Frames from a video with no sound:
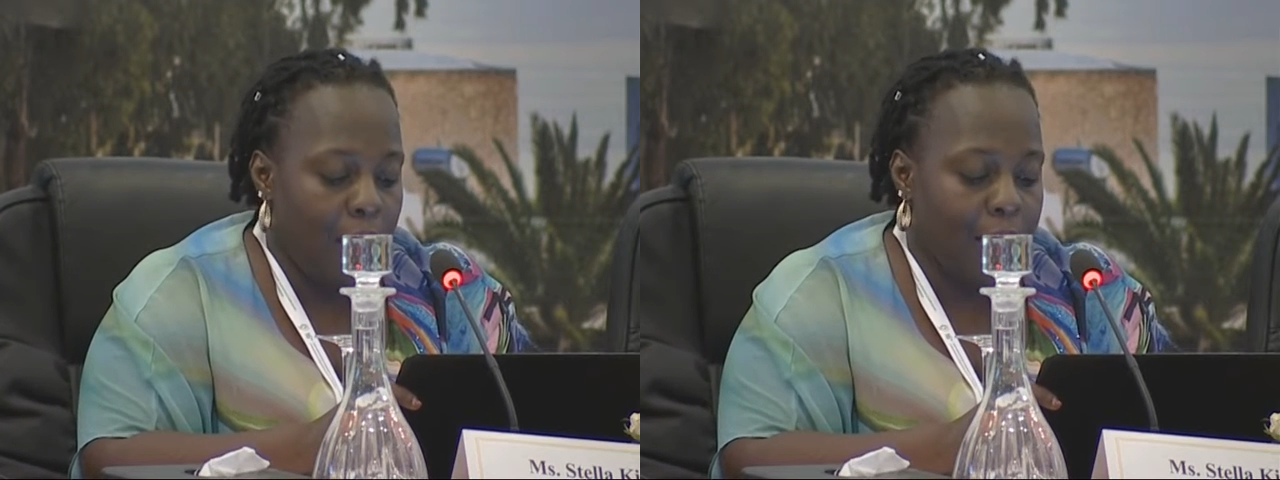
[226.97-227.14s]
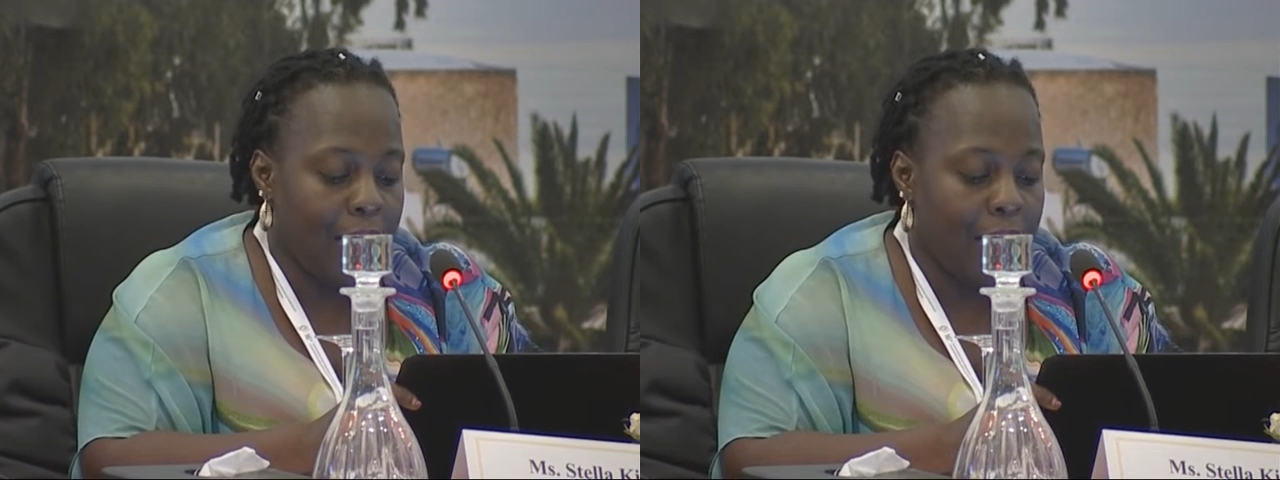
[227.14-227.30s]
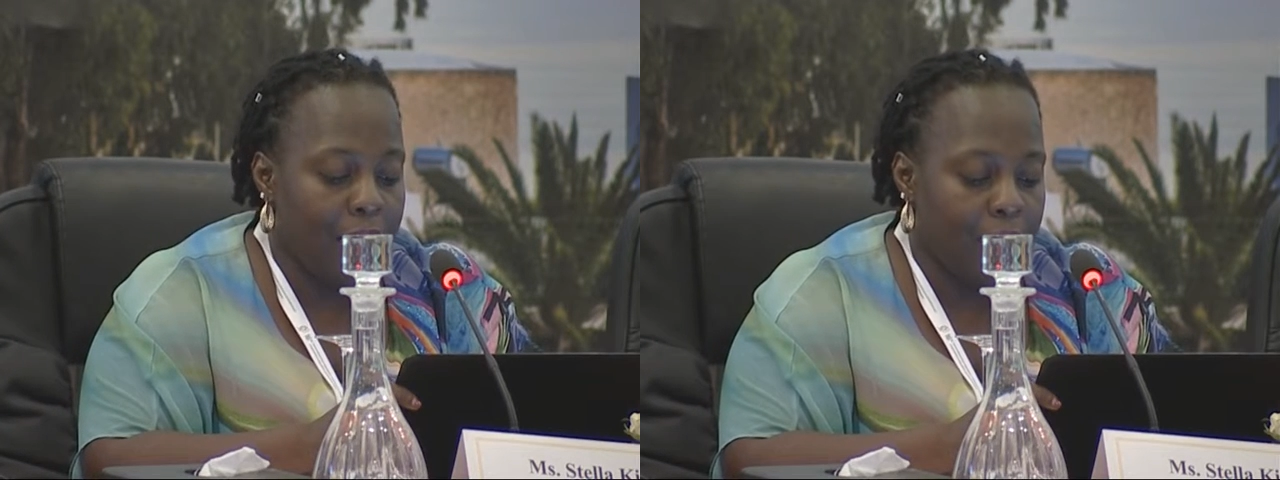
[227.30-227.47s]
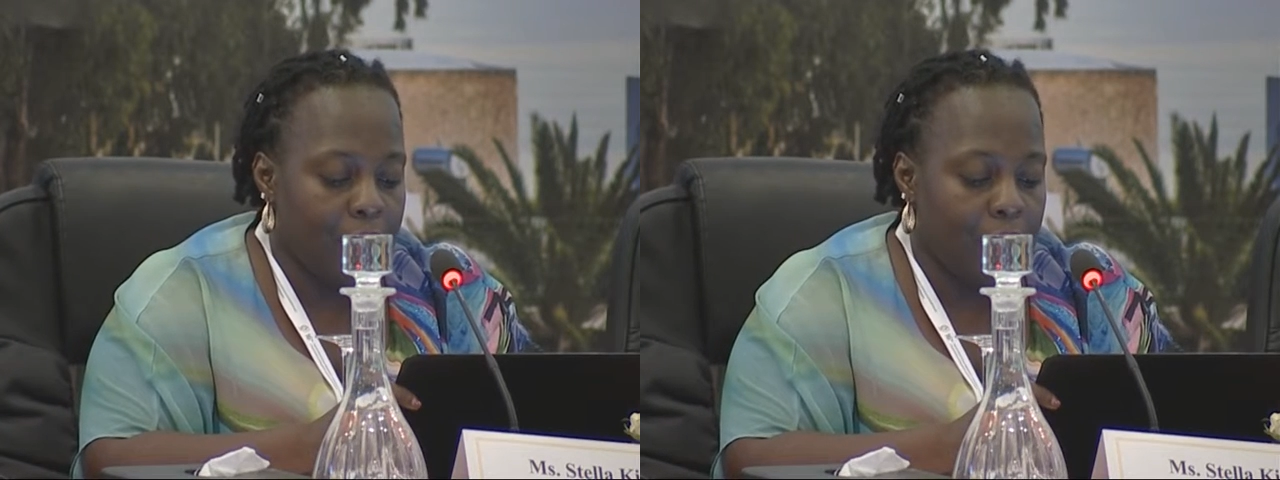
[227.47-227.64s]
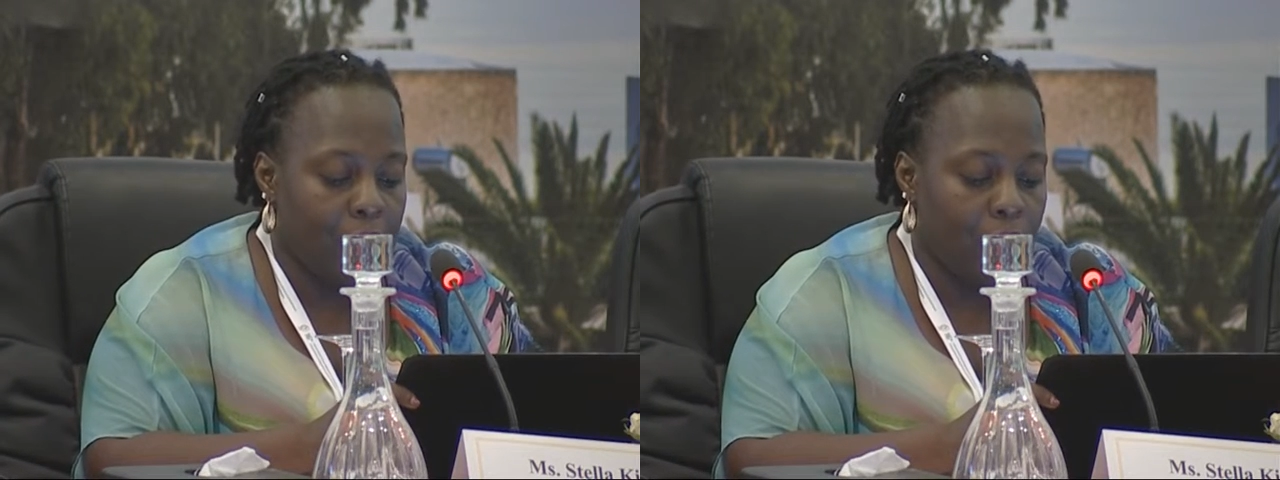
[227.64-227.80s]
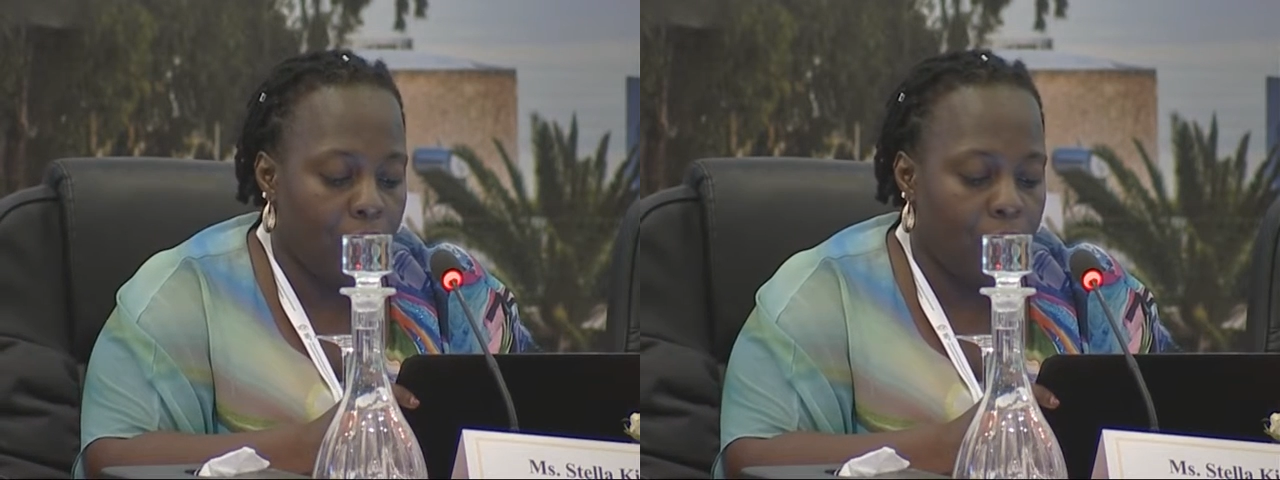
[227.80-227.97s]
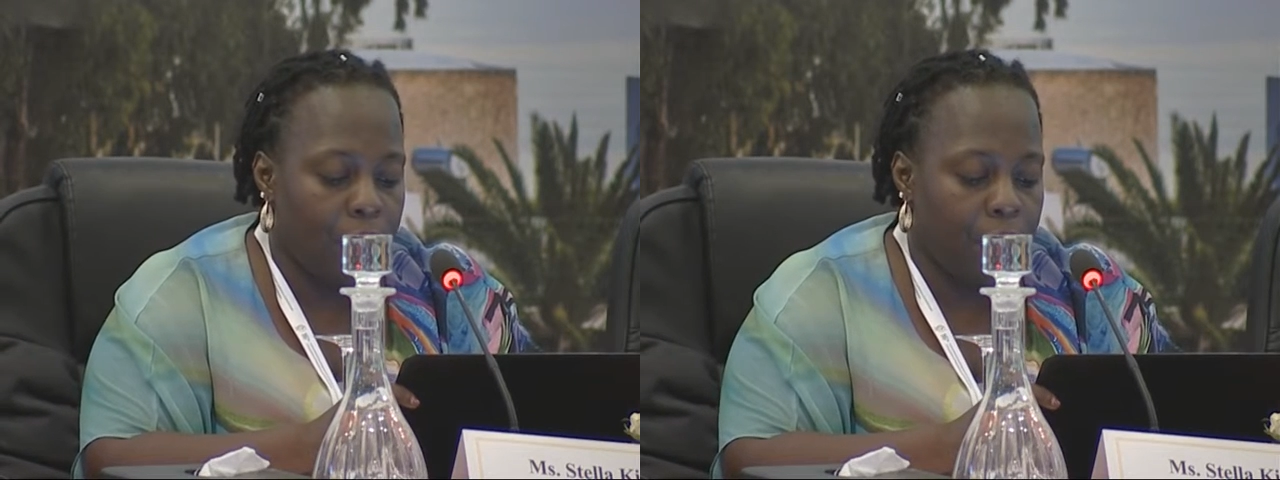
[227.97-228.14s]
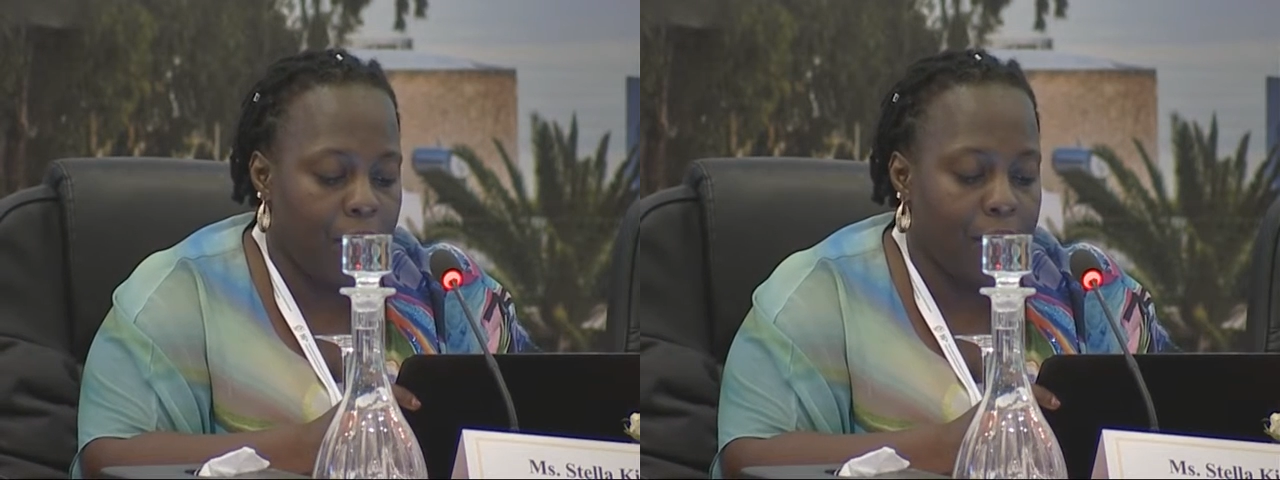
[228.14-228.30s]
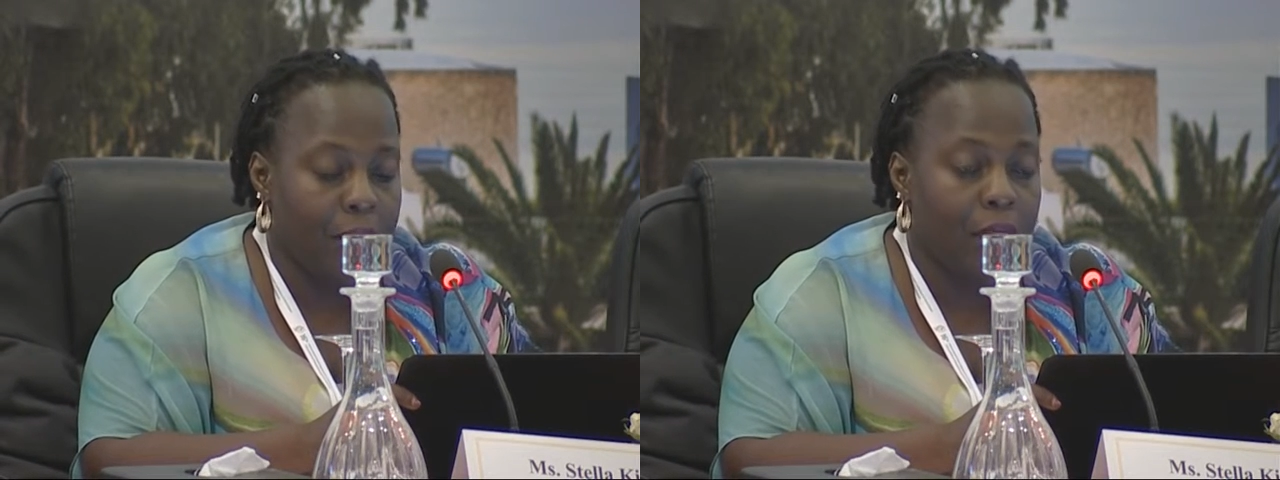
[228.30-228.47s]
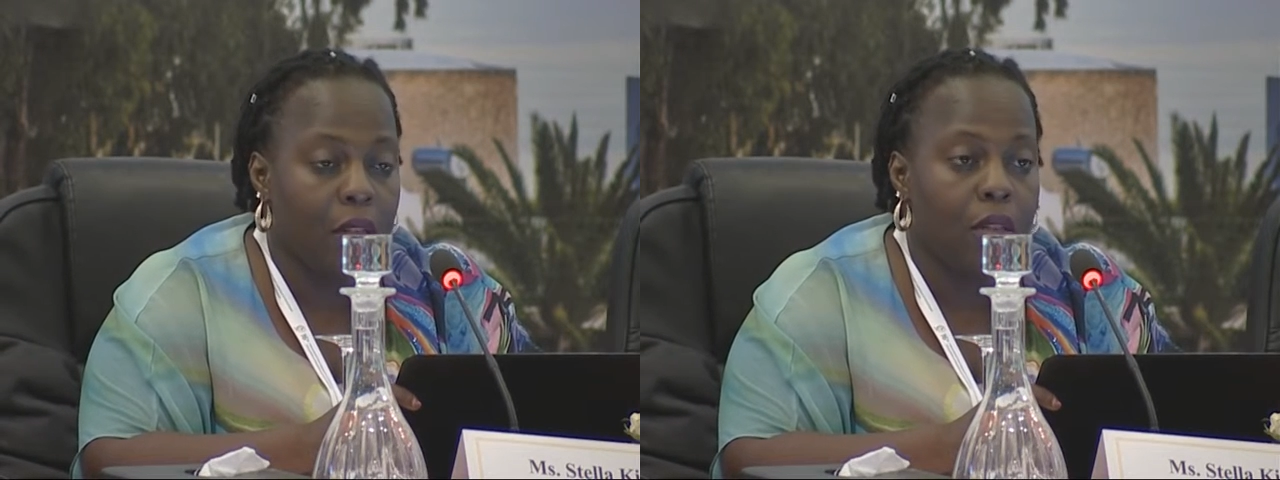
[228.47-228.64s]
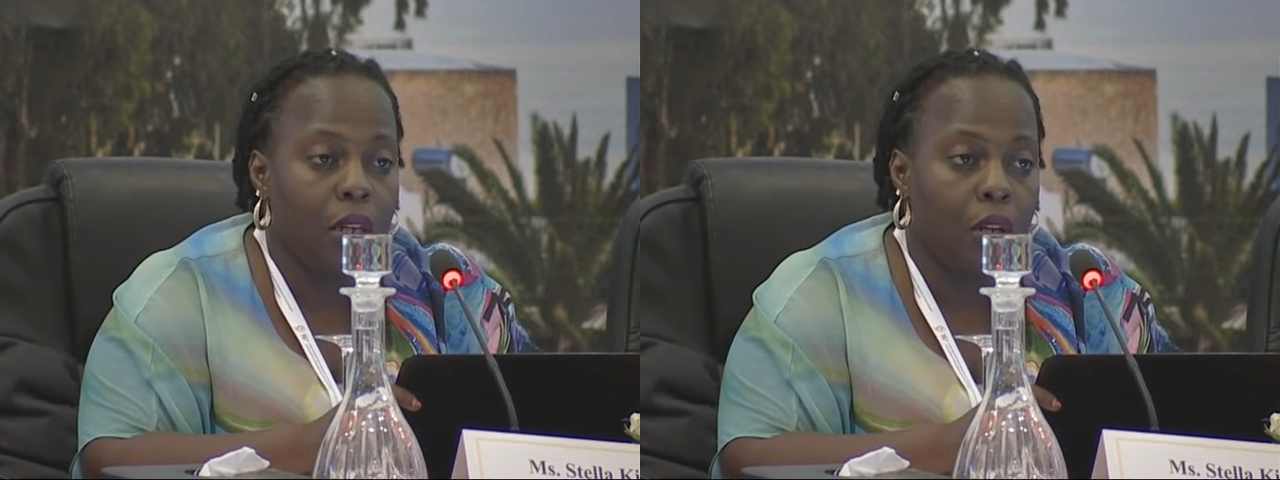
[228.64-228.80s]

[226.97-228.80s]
attendance of skilled